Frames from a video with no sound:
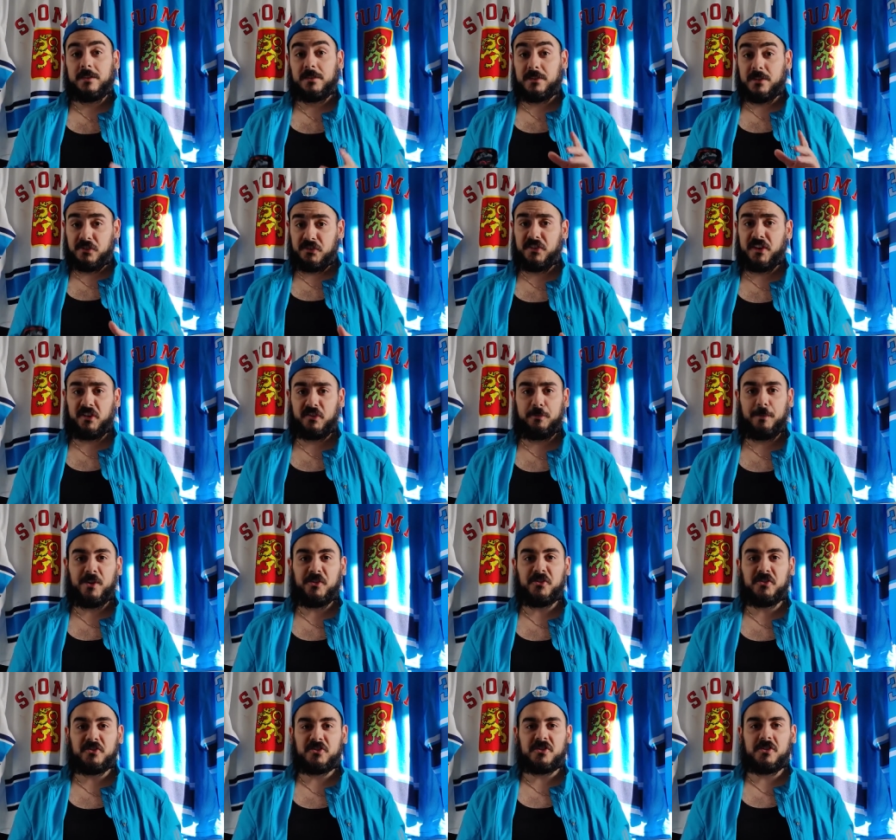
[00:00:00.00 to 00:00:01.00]
This next
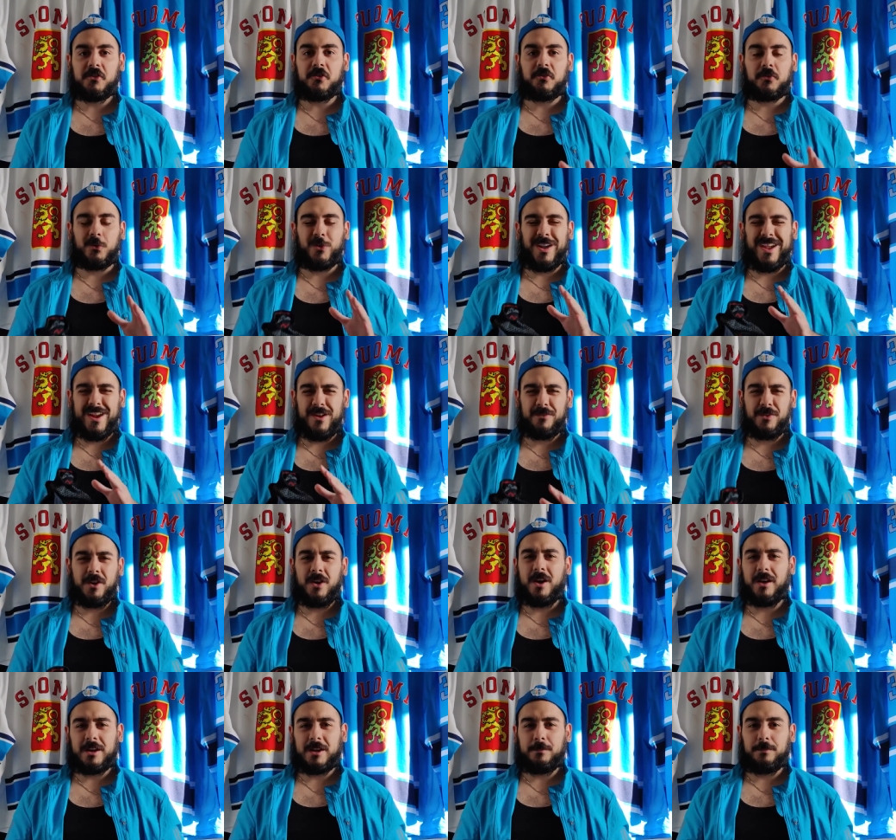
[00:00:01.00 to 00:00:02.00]
message is for every
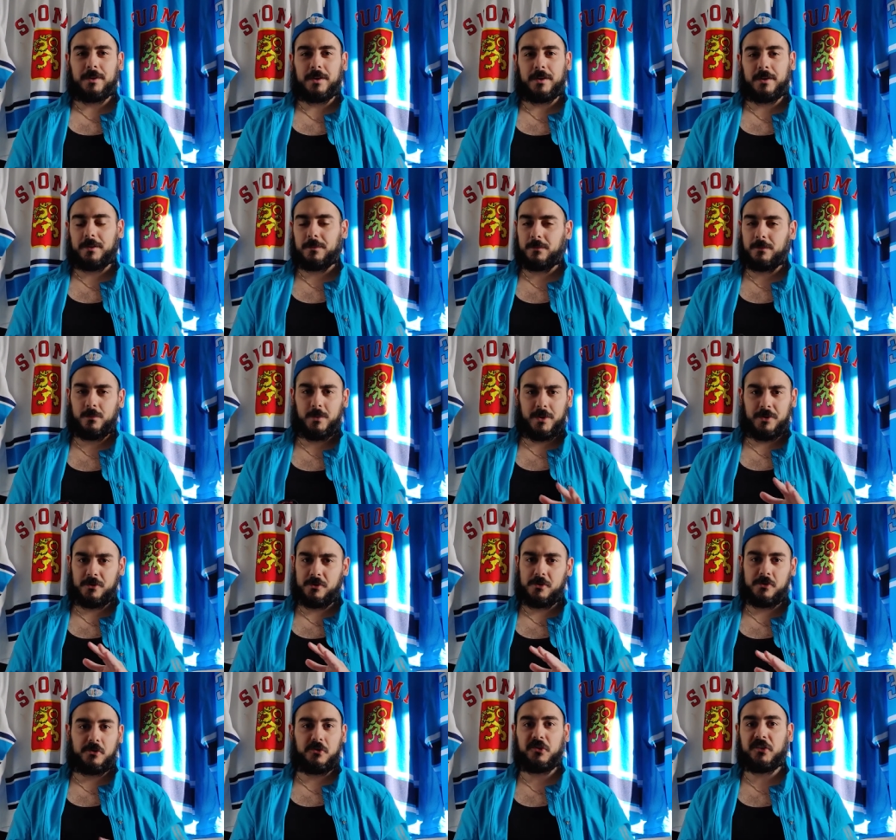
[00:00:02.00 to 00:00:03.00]
hockey player, whether
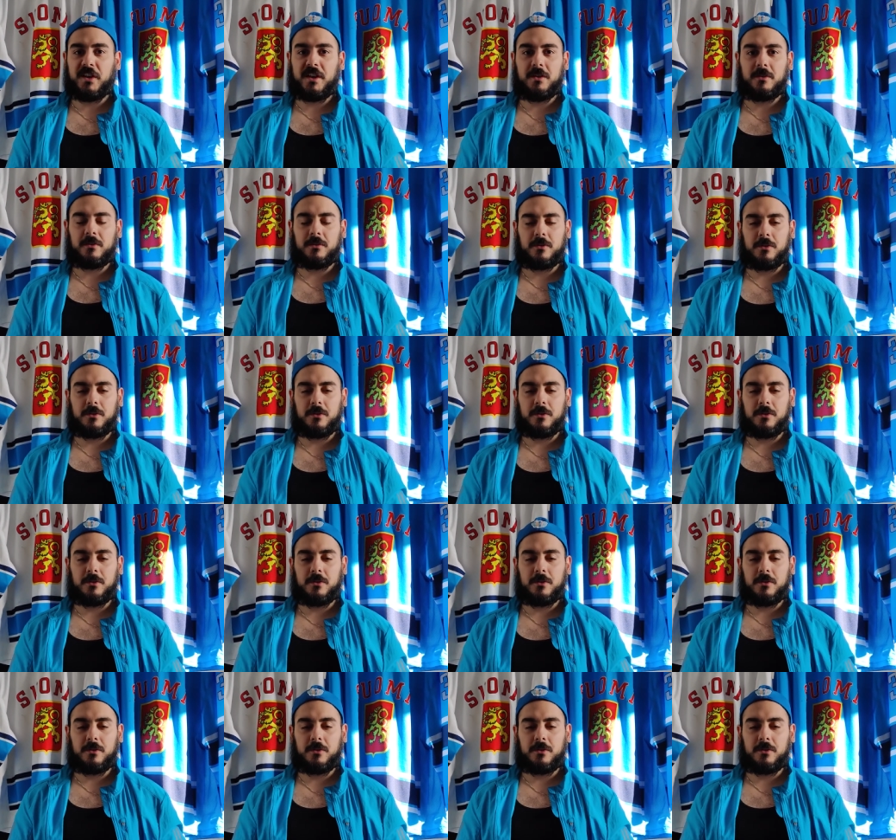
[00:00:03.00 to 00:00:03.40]
you're a skater